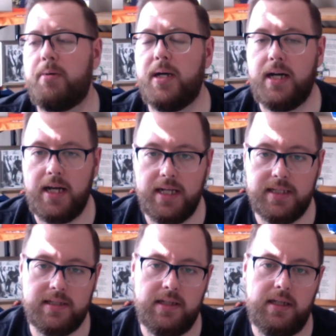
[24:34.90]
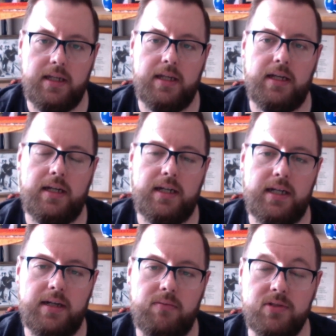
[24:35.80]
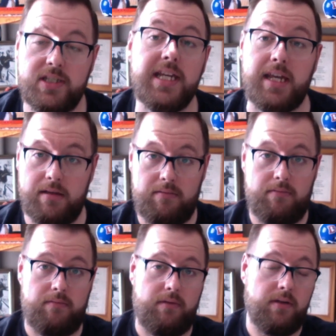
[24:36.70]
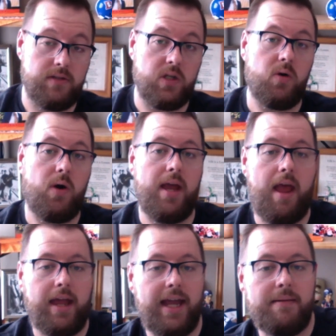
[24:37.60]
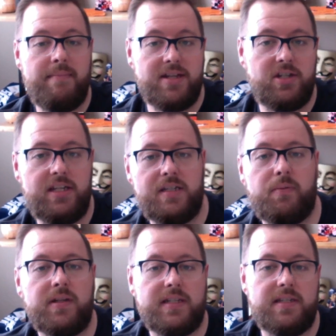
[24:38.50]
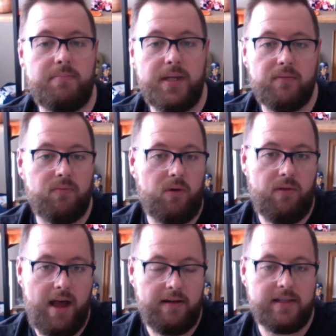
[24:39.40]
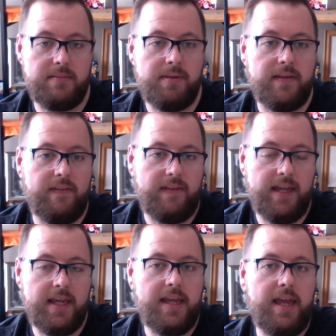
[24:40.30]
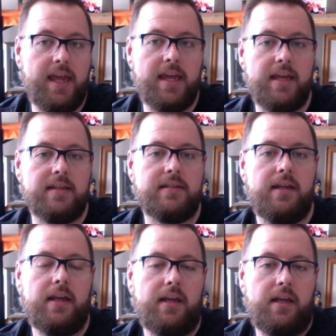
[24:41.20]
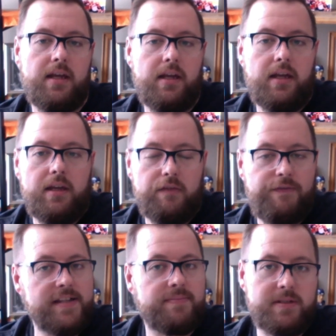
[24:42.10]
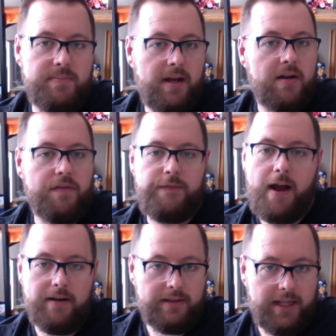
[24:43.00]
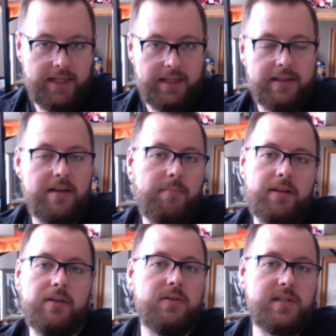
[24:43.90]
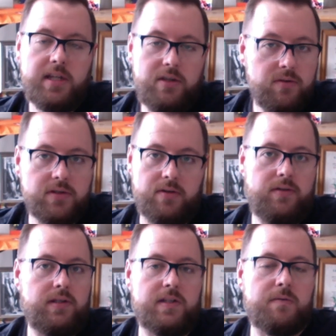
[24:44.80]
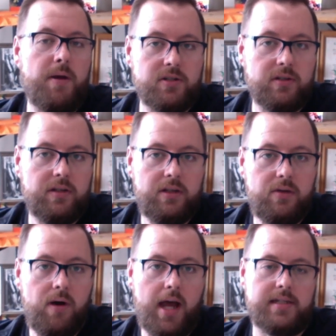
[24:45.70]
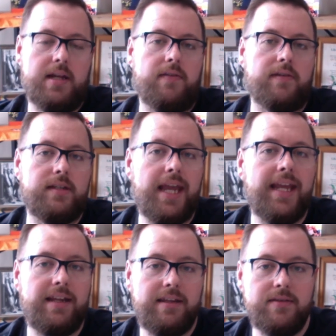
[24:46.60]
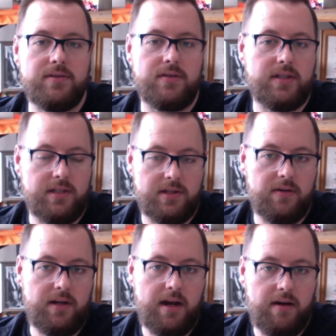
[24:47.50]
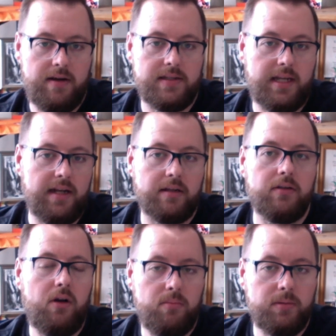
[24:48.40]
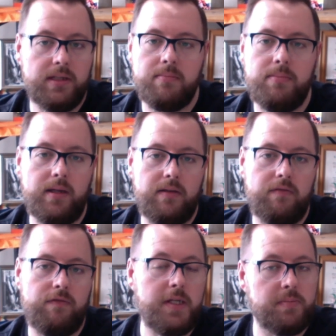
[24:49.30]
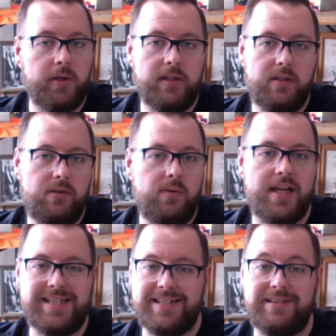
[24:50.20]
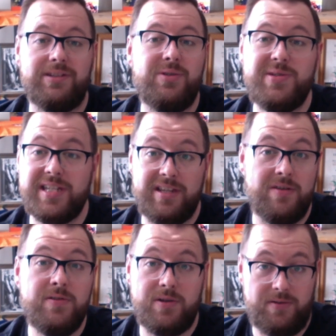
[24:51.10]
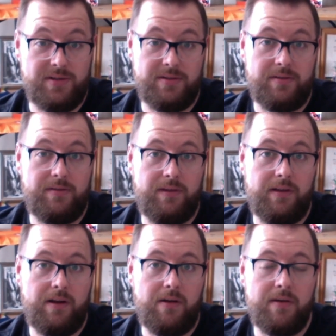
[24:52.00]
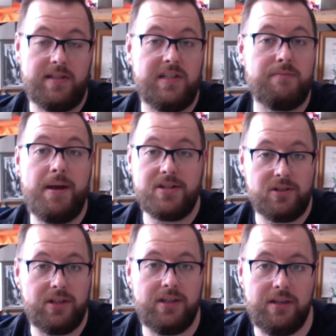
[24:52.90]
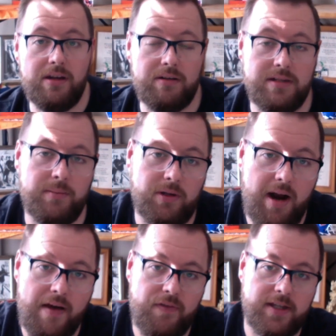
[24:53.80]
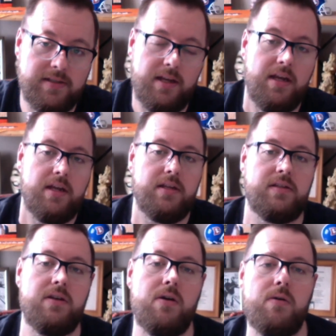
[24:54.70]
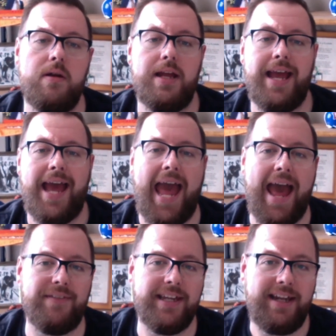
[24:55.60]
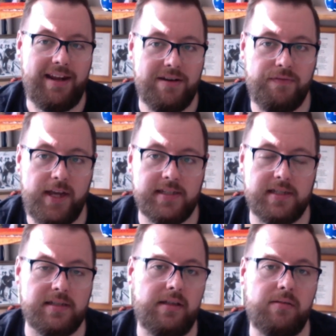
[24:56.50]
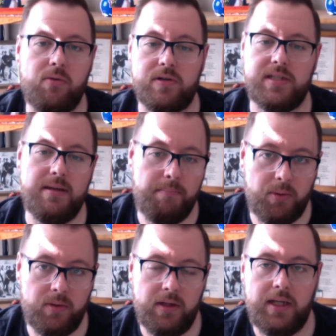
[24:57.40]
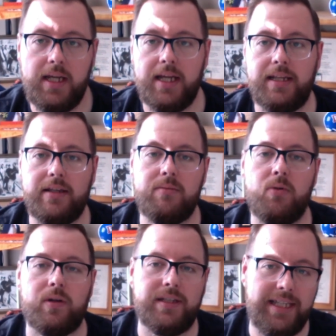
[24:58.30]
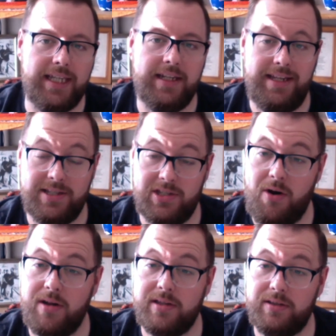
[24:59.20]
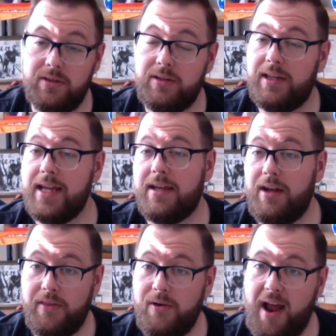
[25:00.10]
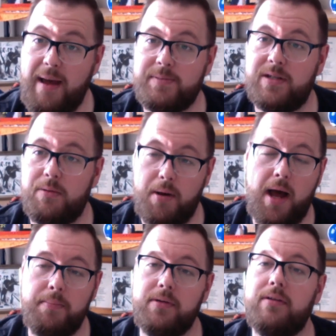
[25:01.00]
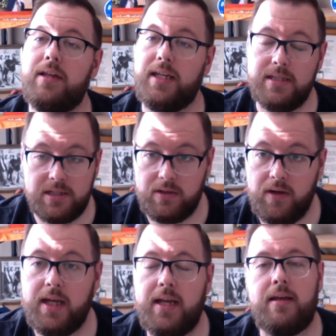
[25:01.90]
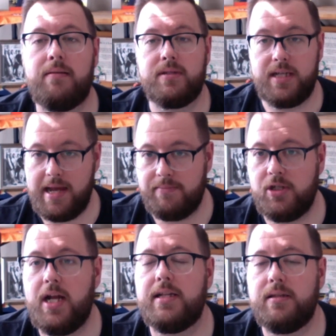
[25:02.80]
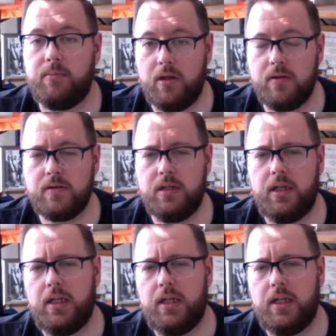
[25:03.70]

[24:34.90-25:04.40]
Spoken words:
But we'll see. So I kind of mentioned this because it's a big rollout and it's a big thing, and Facebook's been under fire lately, and they've been losing users, especially in the U.S. Now, they're gaining users in certain areas kind of globally, but Facebook in the U.S. is losing users, especially in the younger demographics. So having an interface that's a little more simple, a little more clean, is starting to look like other apps that are popular, like Instagram, Snapchat, some of those.